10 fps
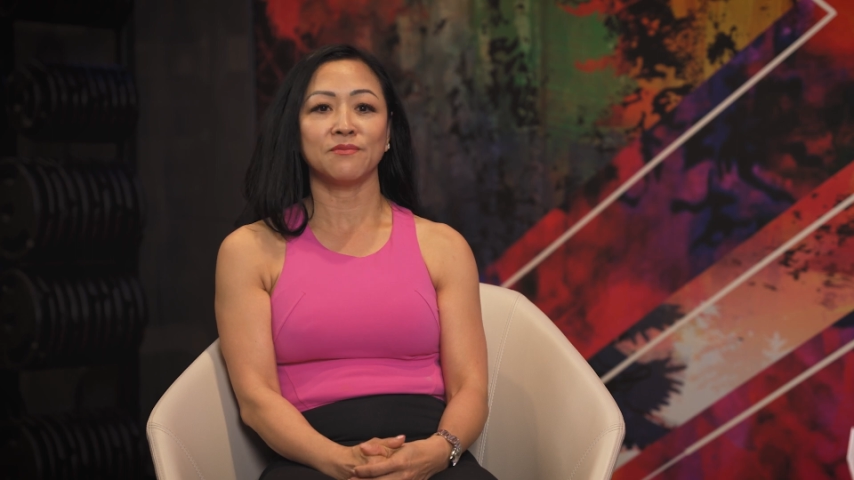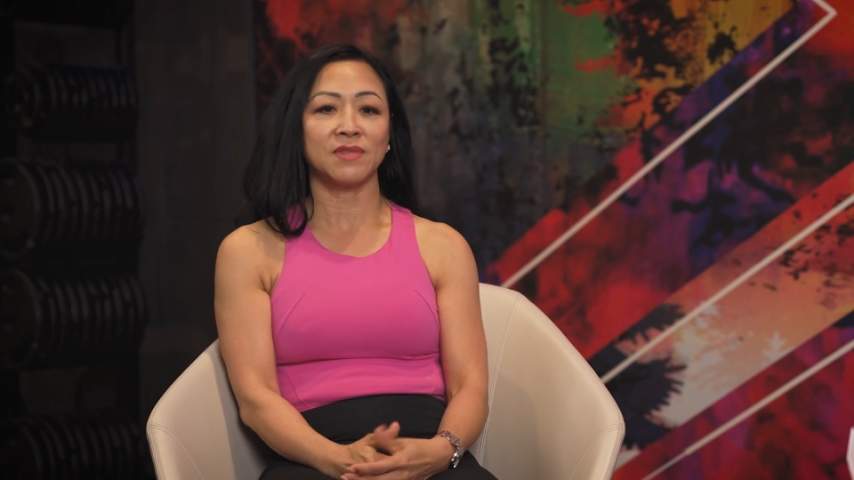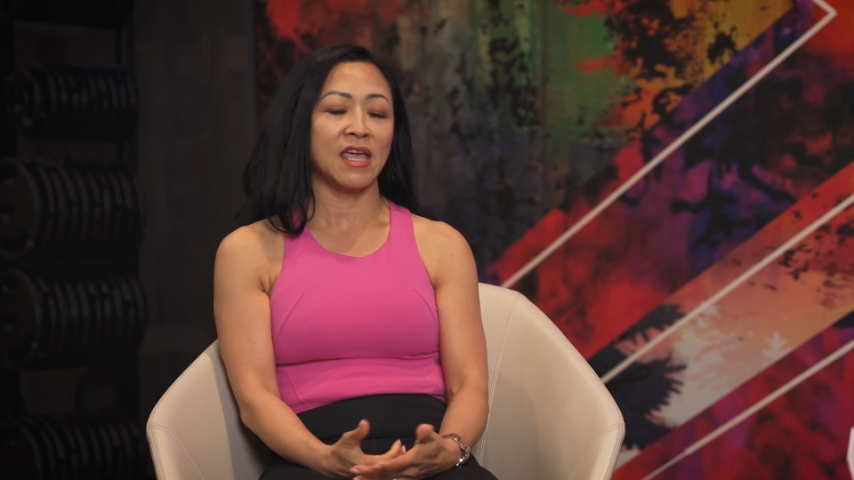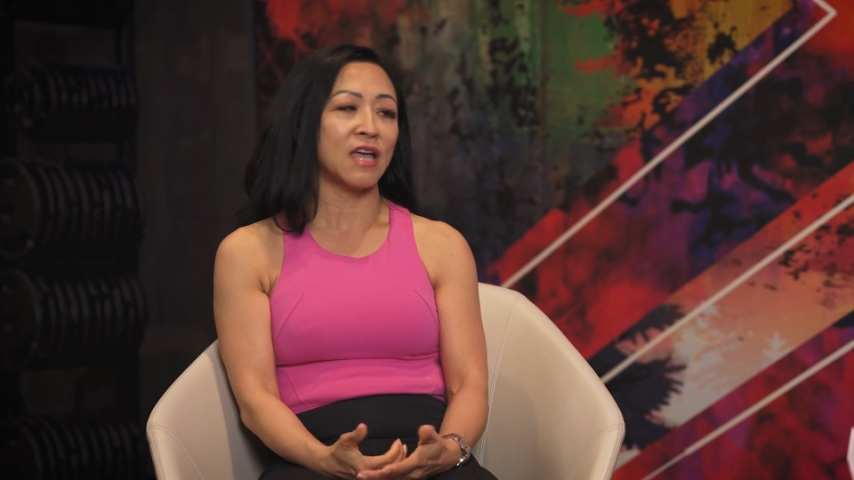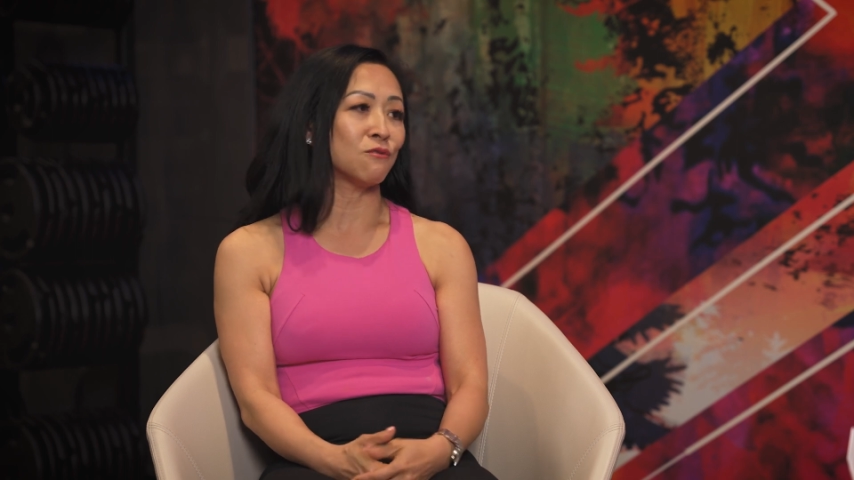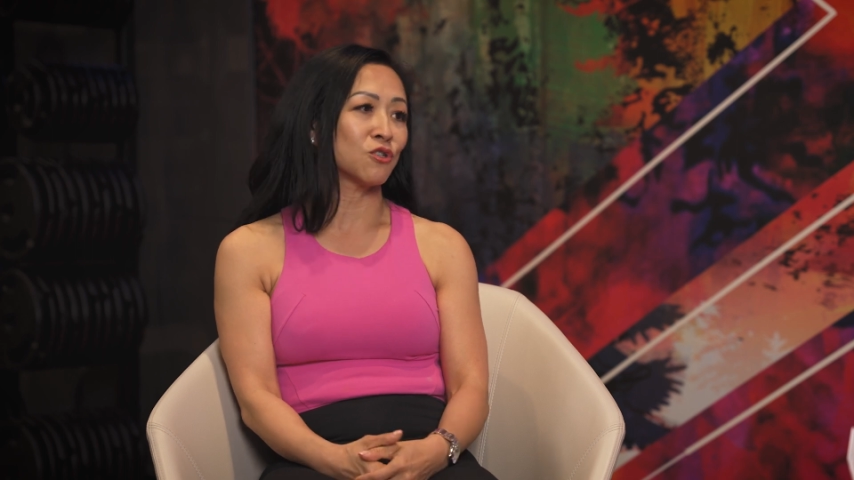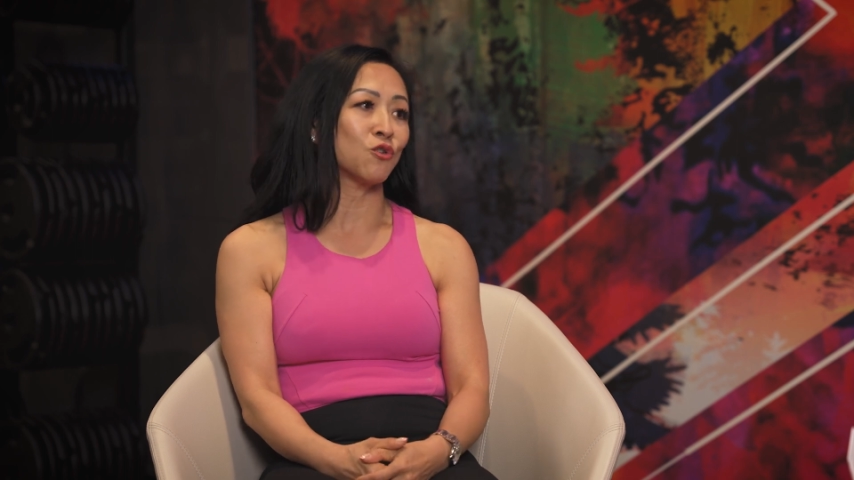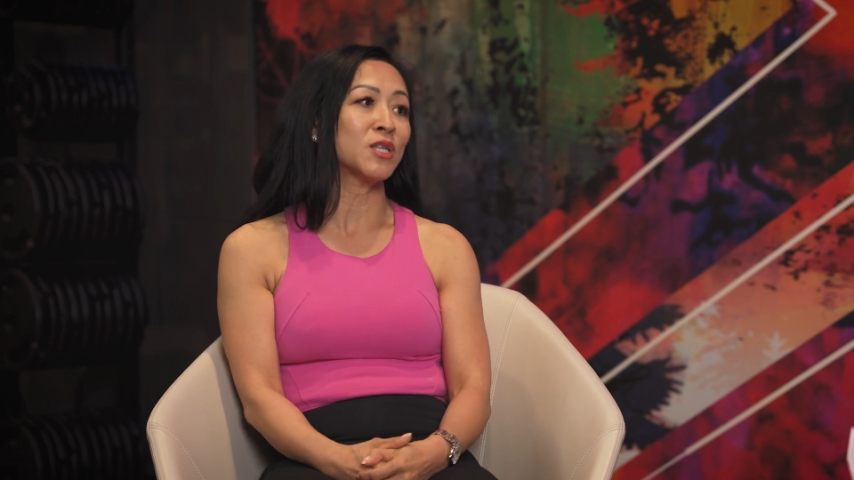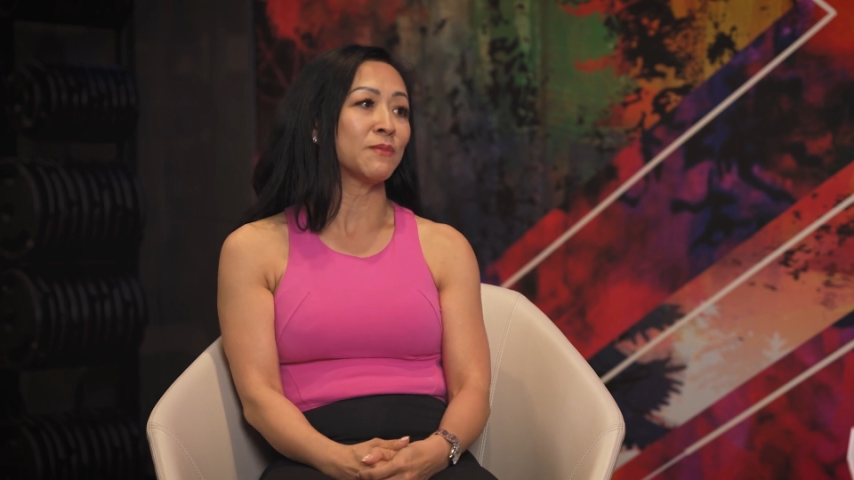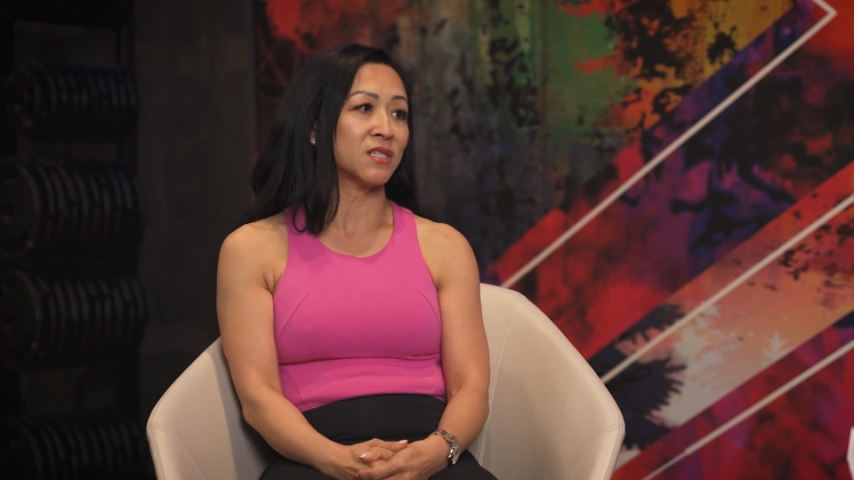they had no
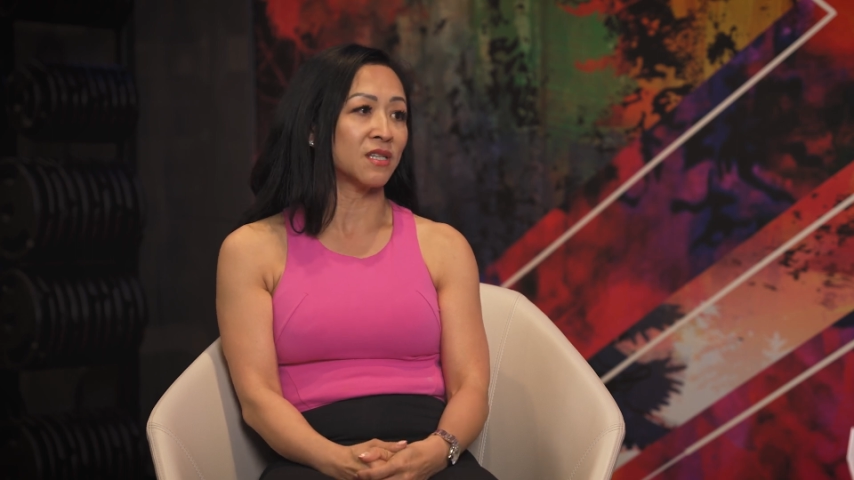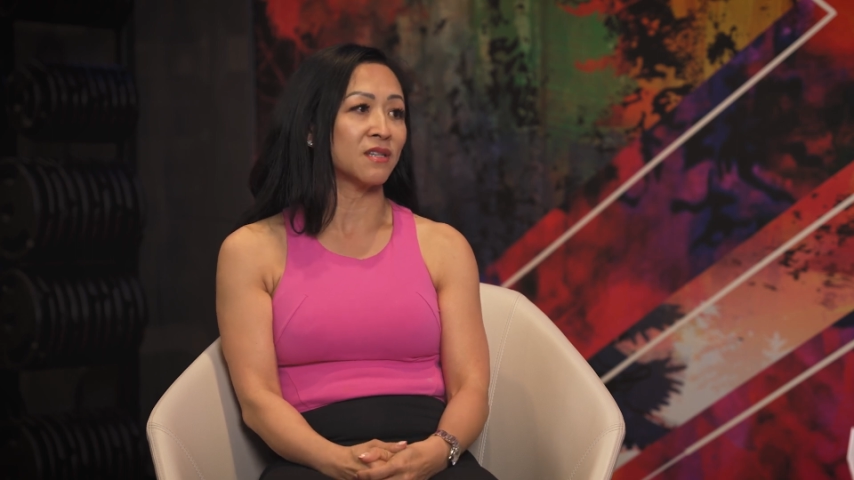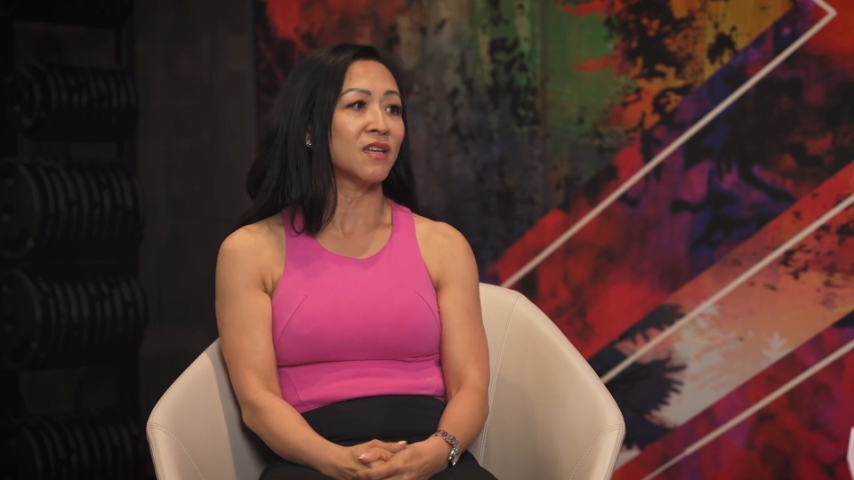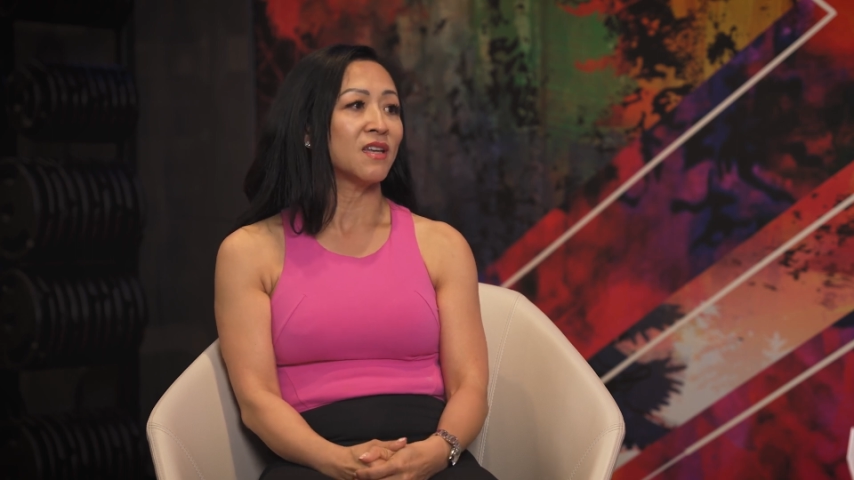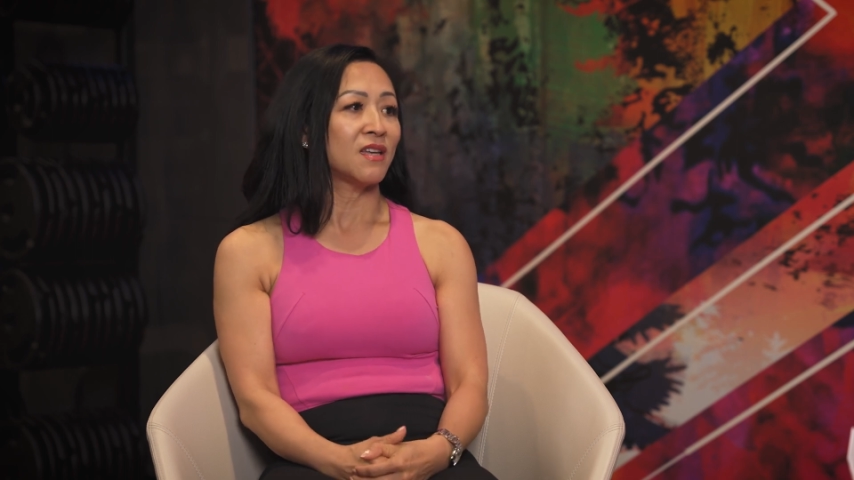choice but to